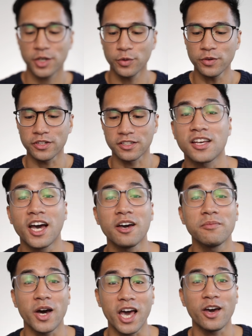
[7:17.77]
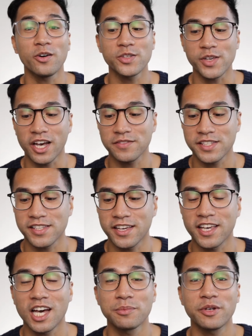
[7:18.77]
Cool. Um, I also have to
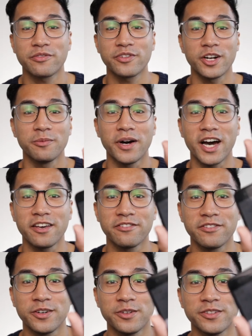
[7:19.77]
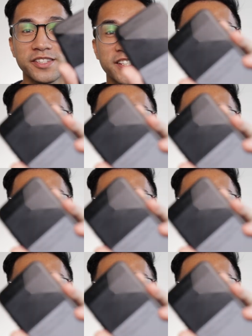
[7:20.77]
say, coming from iPhone